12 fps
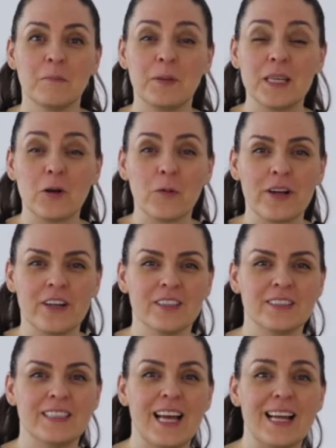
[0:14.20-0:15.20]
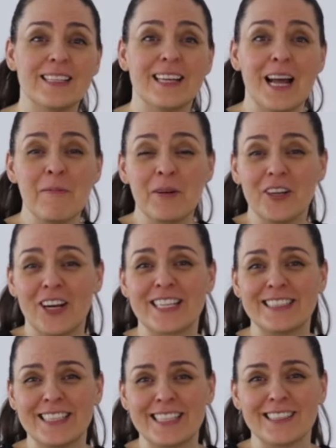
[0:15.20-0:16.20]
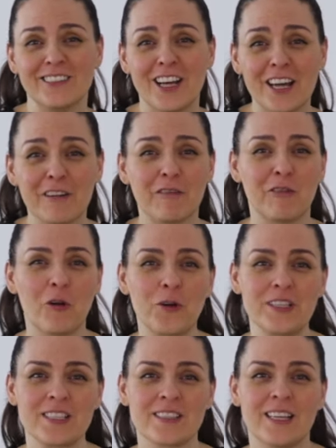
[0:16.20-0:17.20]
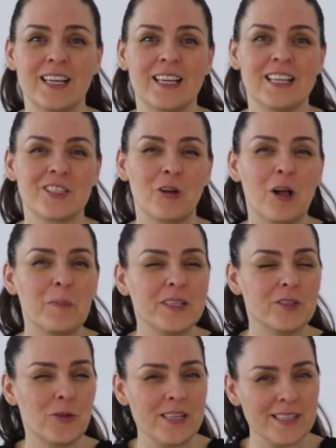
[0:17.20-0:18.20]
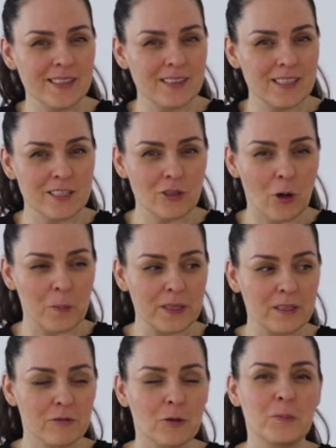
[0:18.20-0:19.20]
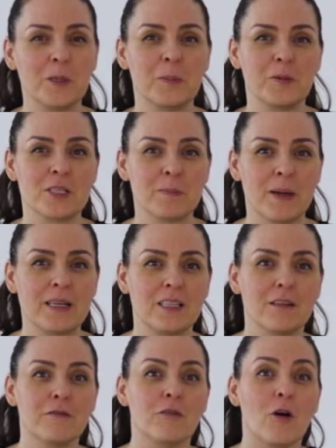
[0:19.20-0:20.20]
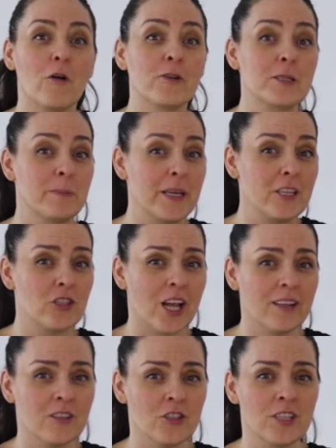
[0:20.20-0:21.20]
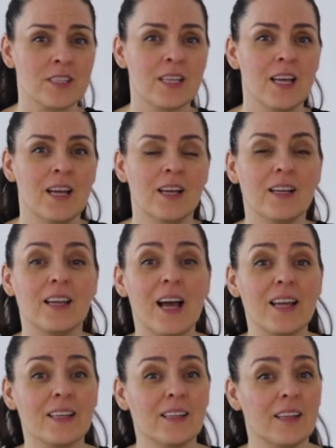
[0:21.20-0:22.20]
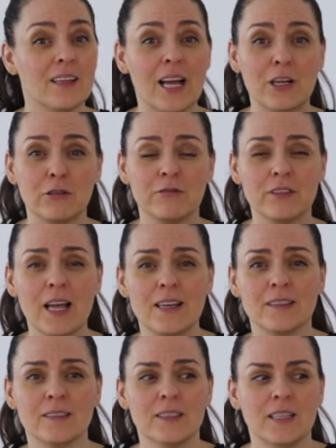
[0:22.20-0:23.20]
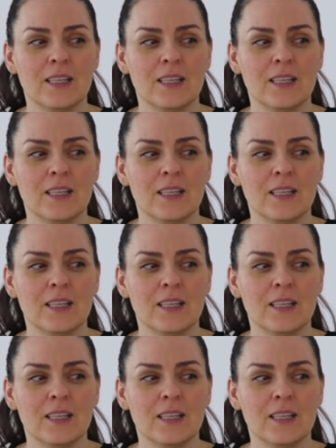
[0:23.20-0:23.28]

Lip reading: Be aware that I'm an architect, not a florist, so I'll be addressing this topic from the perspective of space challenges, like lack of light,